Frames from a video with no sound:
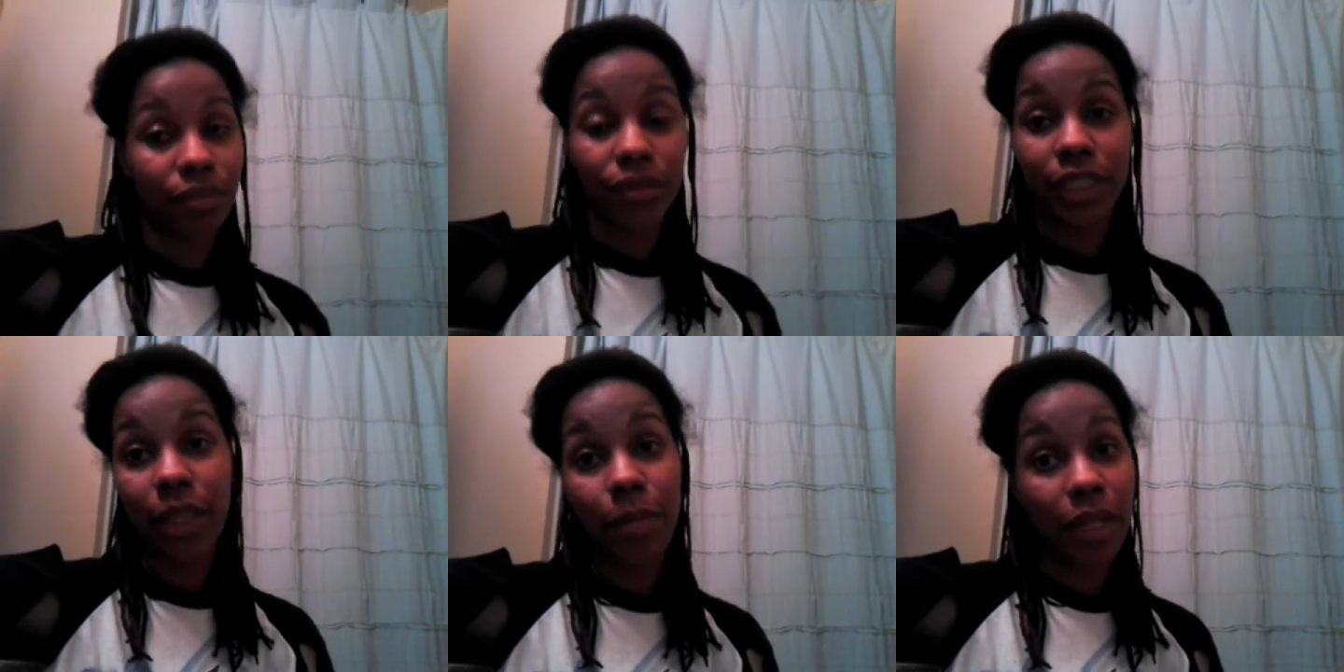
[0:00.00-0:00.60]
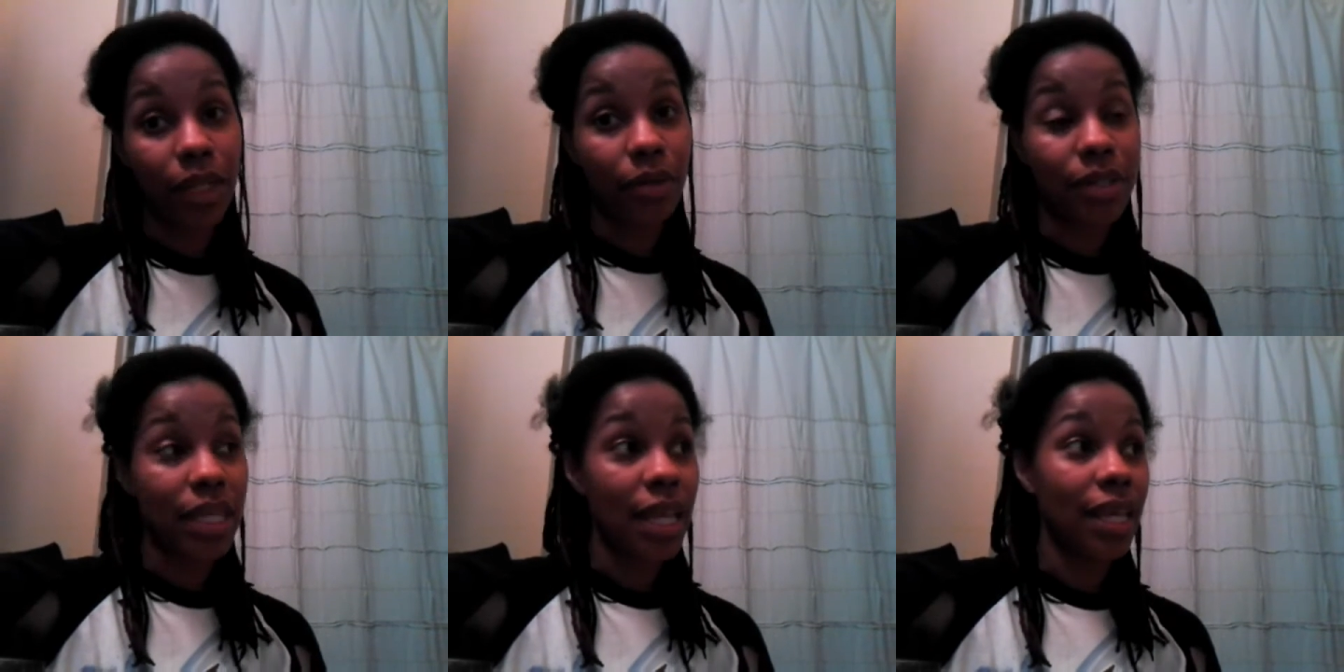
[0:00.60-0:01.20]
sleeping in
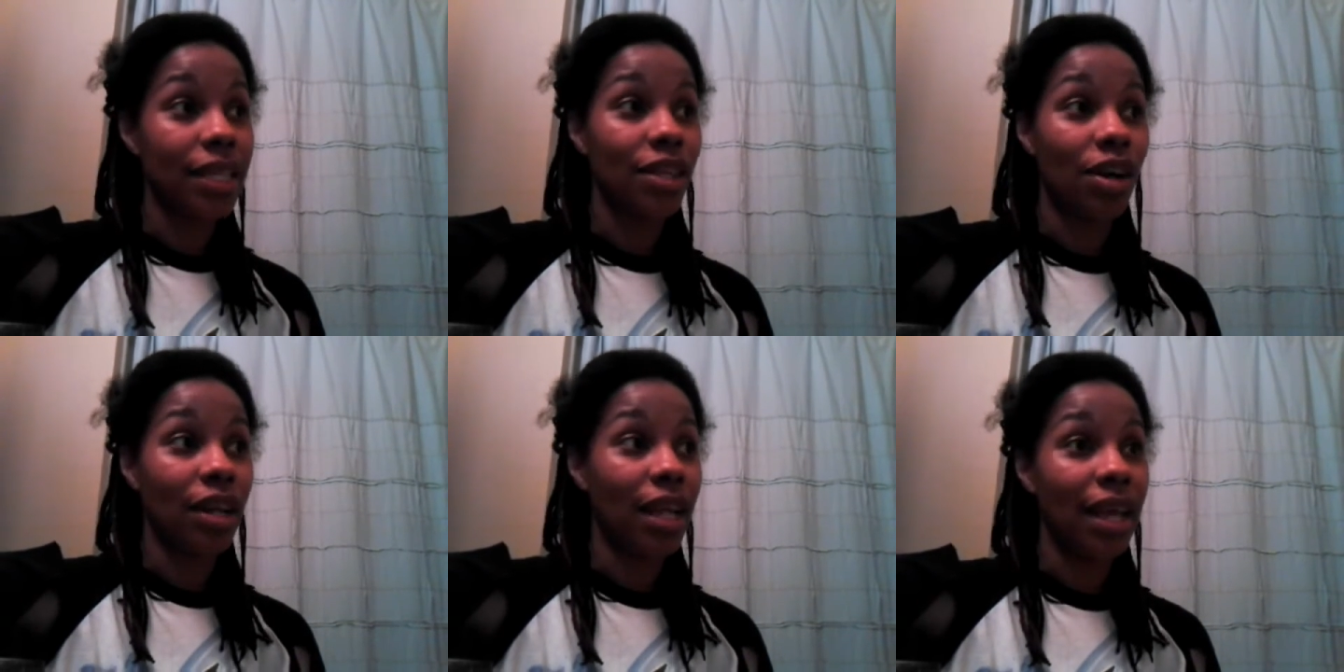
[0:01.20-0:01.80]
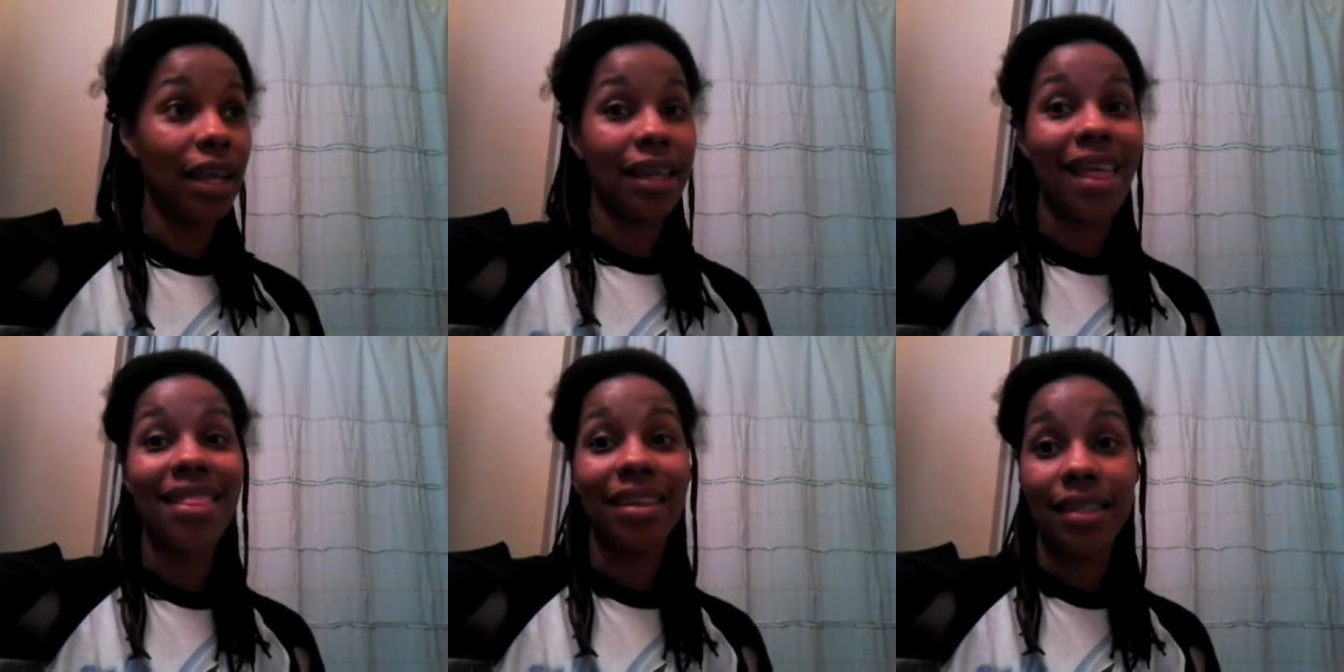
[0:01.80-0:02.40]
those things are like
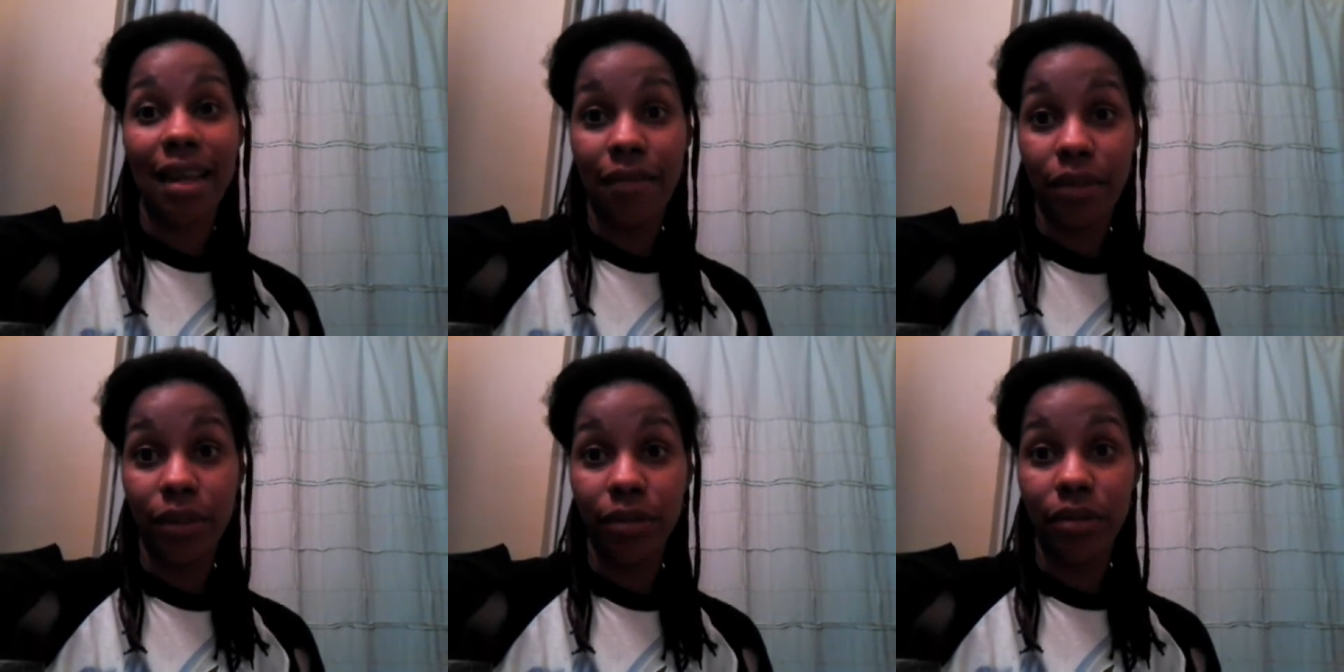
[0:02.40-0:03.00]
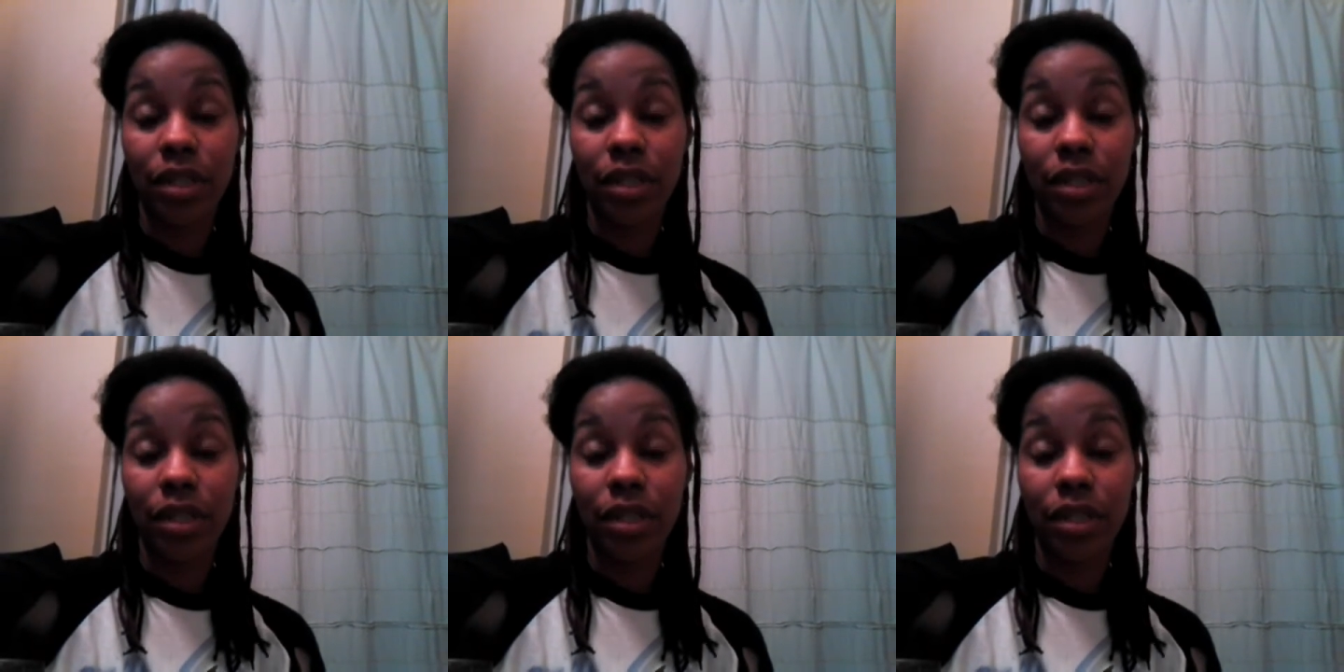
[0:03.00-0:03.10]
the devil.